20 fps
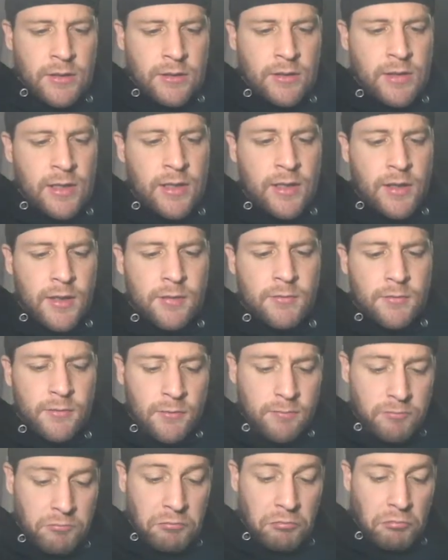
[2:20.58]
the
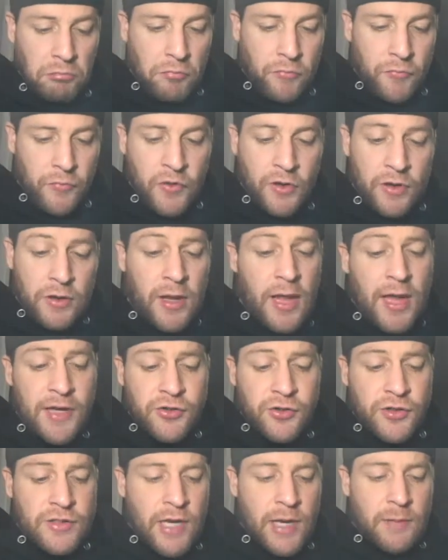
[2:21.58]

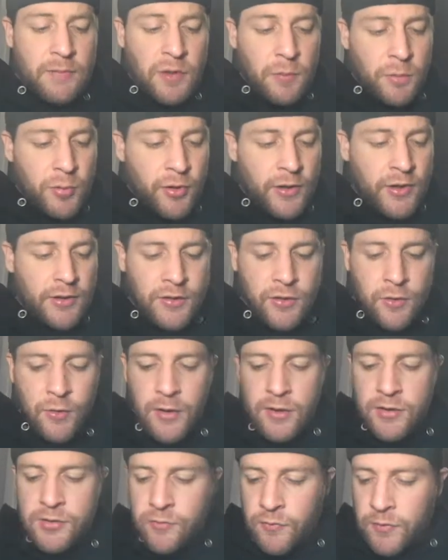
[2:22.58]
extra time that you put into
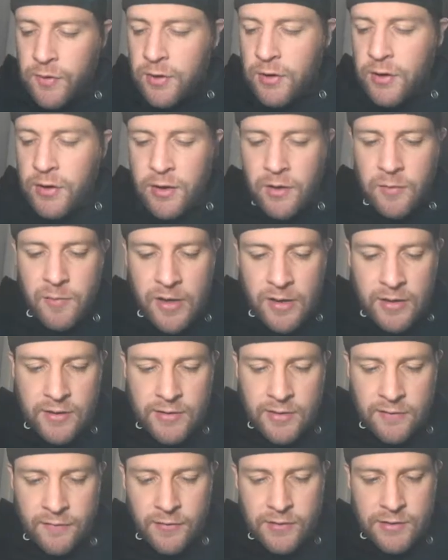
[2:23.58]
it is really going to make a
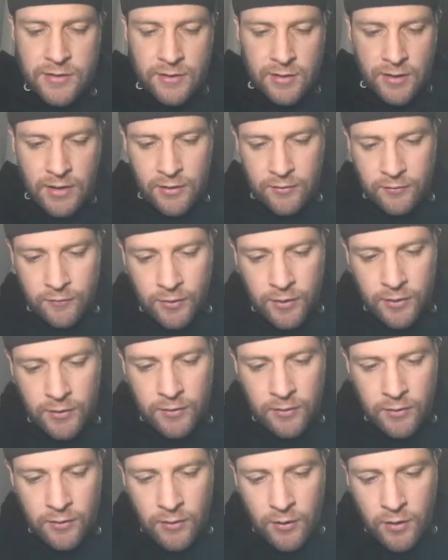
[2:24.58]
difference in the end
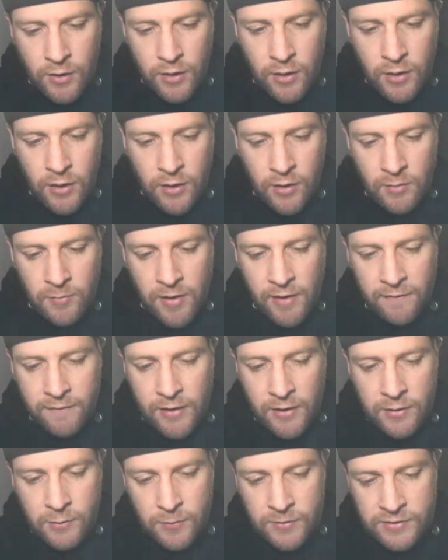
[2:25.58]
run. I've
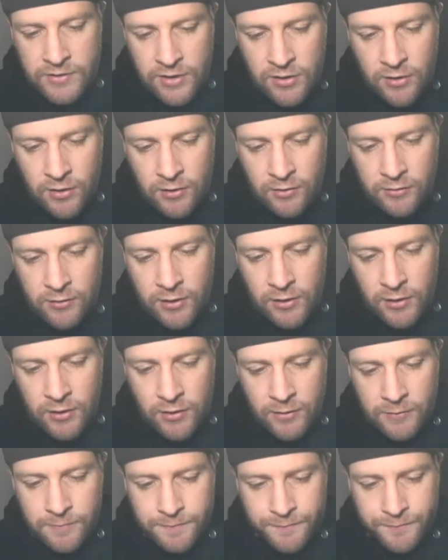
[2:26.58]
got what's called
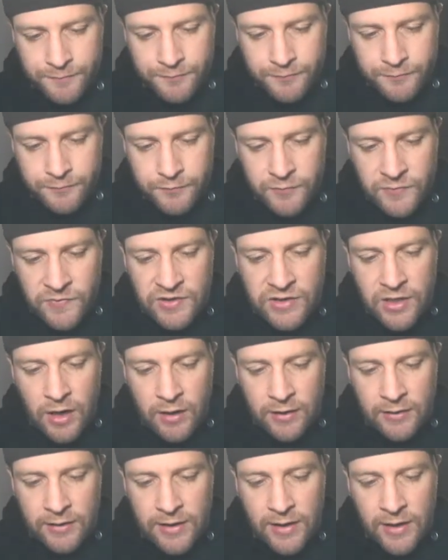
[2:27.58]

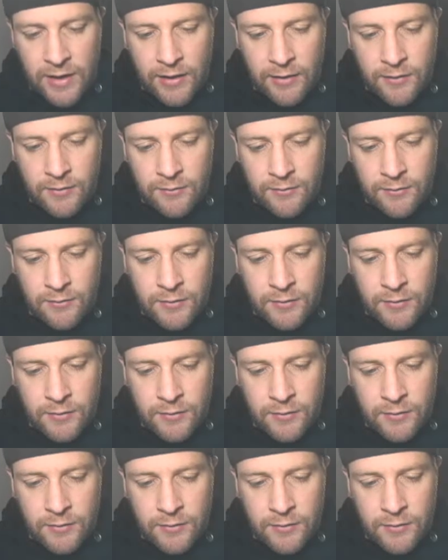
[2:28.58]
Don King